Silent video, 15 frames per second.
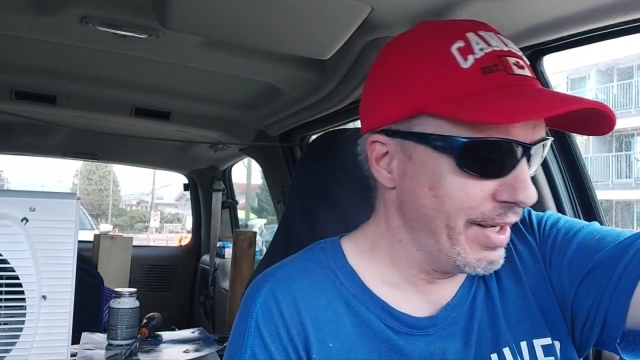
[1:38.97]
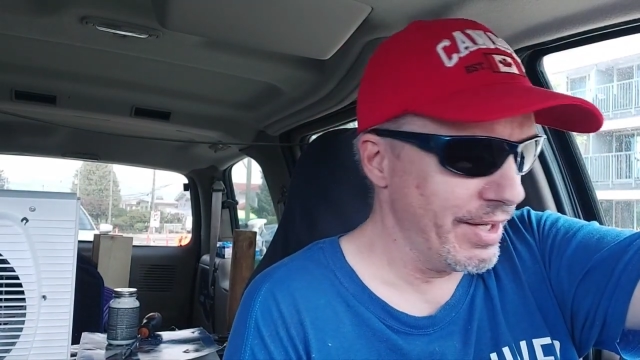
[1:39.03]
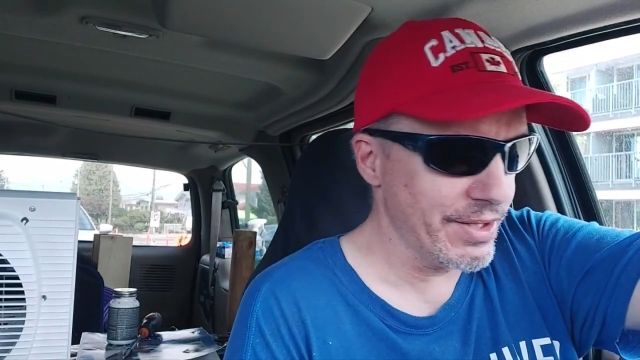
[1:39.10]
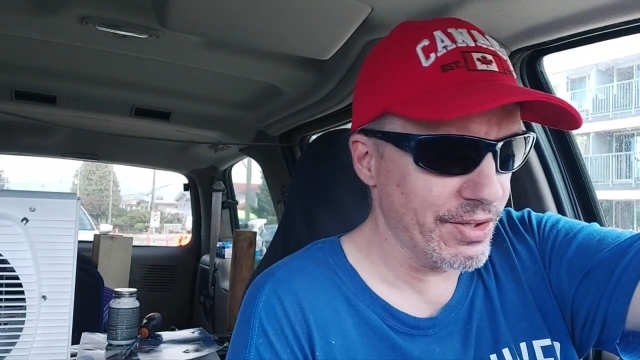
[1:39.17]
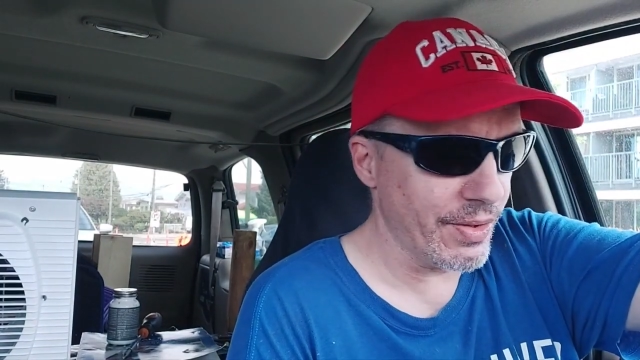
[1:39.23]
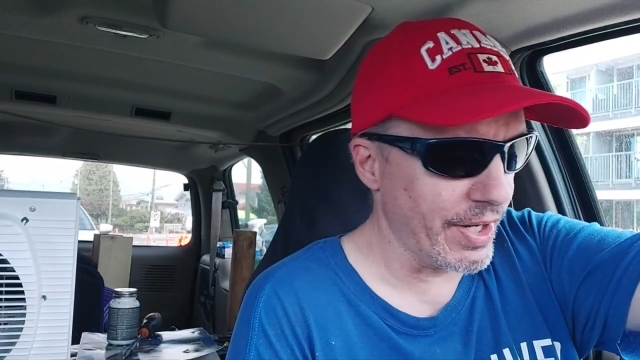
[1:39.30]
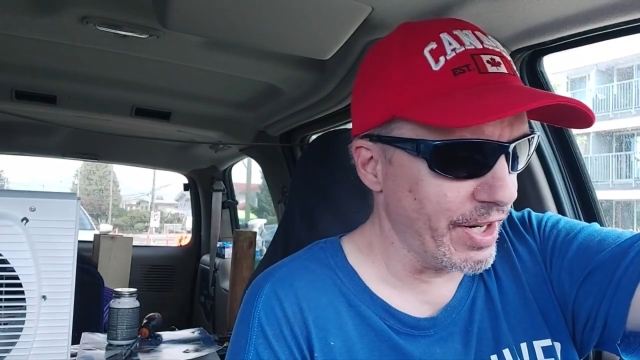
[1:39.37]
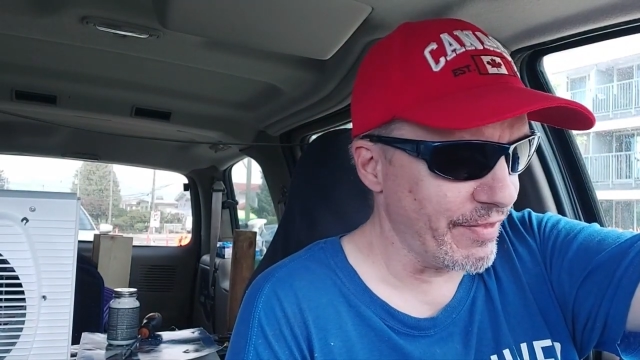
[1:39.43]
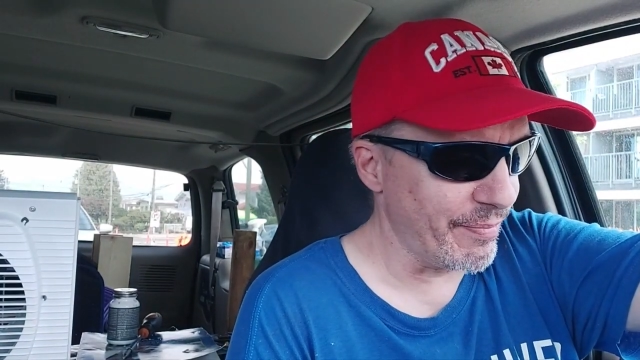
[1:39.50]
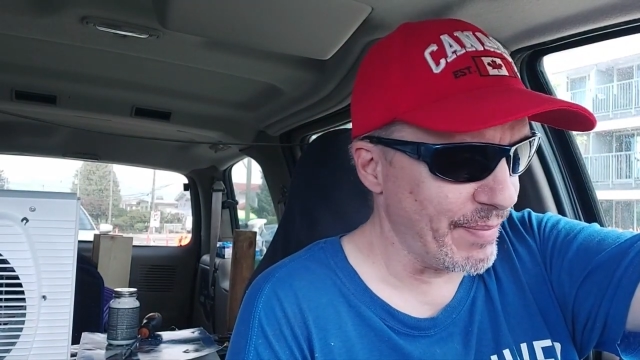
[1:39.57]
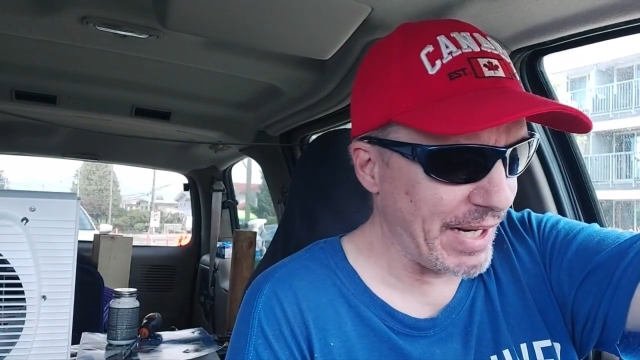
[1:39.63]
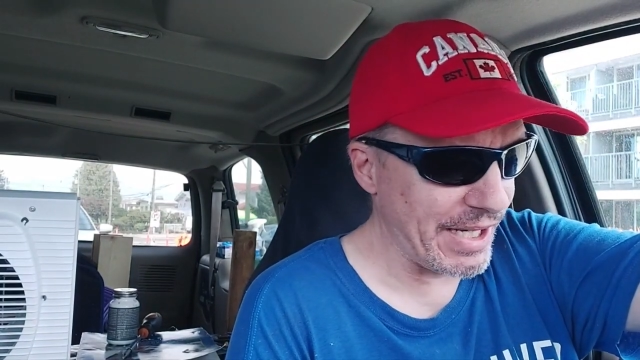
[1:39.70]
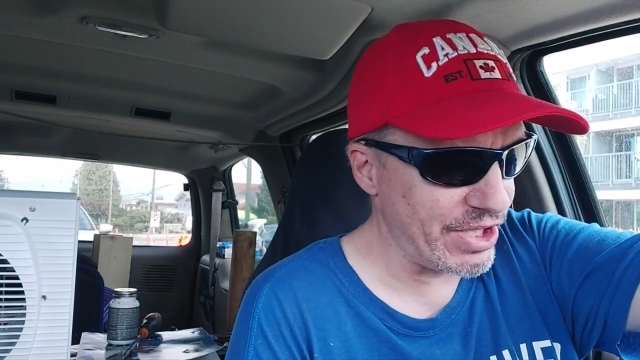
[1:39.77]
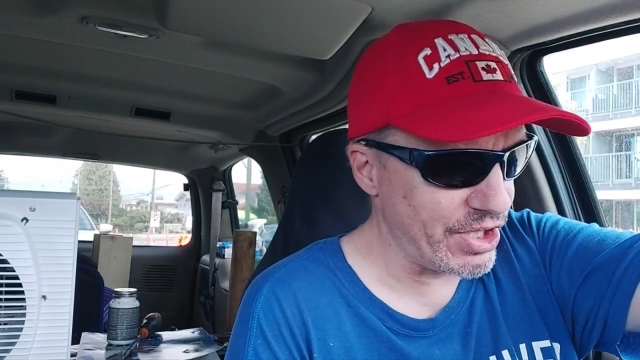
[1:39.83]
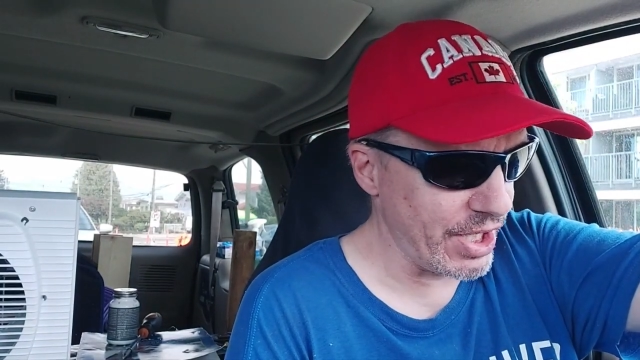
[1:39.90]
it's no hair off
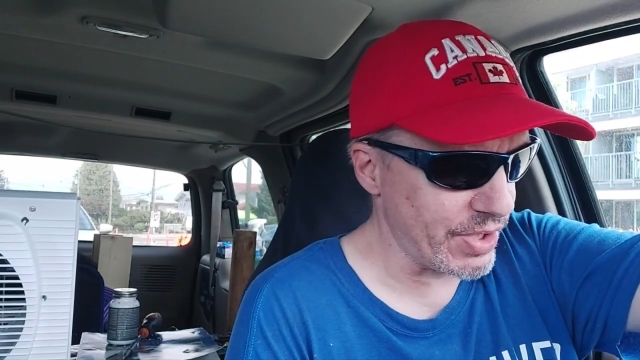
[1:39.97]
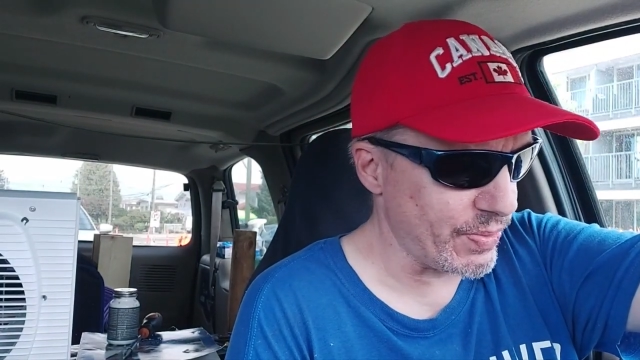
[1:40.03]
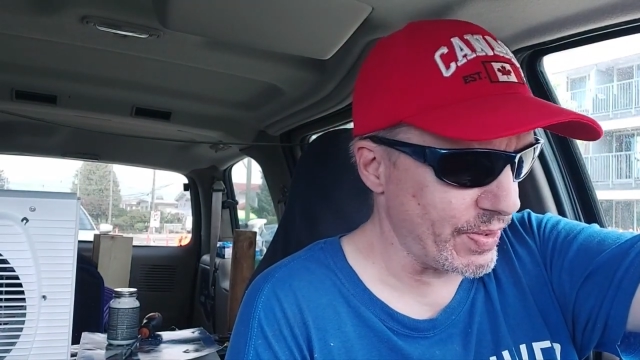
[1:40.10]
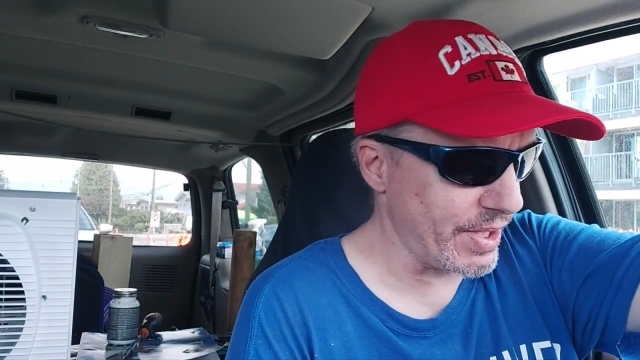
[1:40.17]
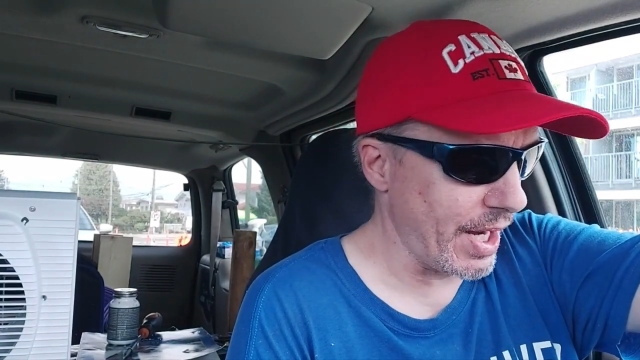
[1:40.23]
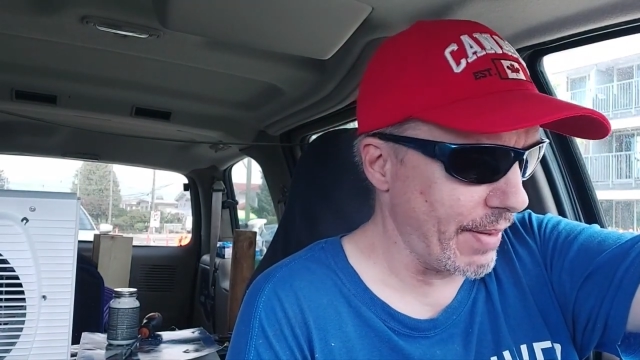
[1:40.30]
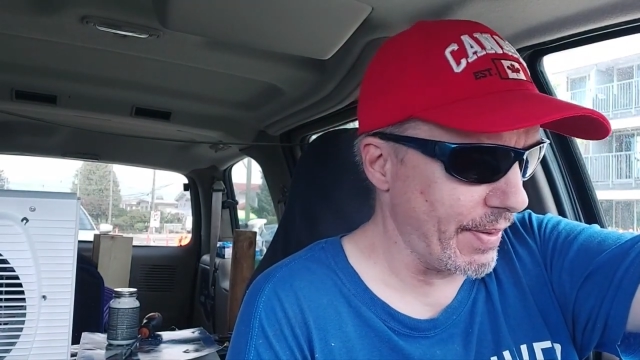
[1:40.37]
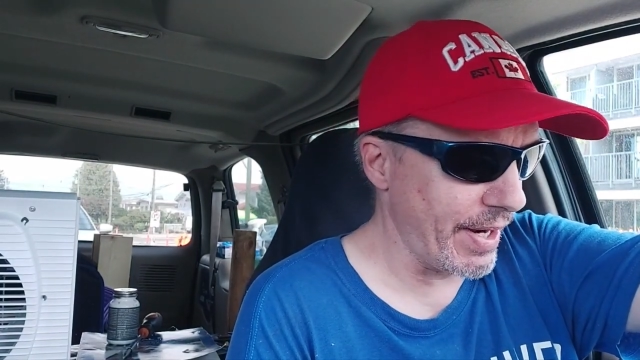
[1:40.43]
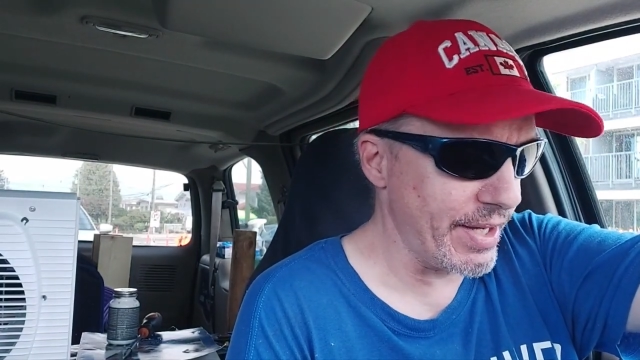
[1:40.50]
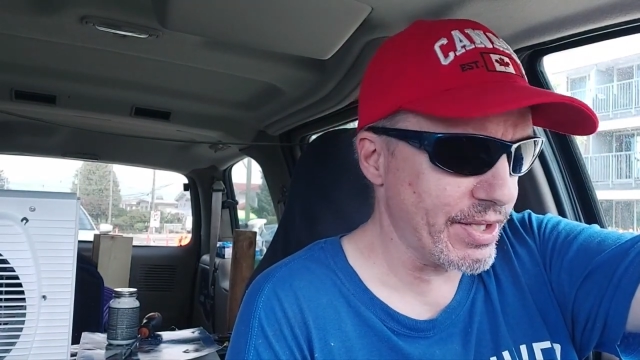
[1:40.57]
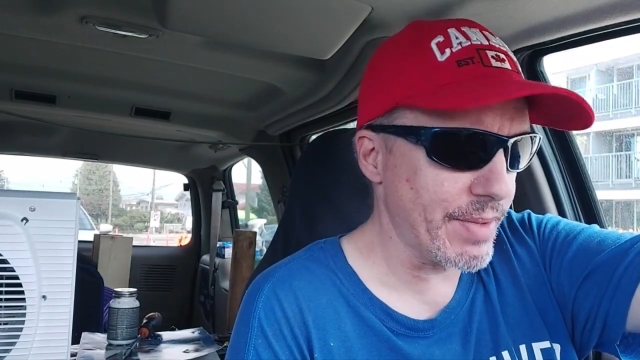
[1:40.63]
my chest with that, right?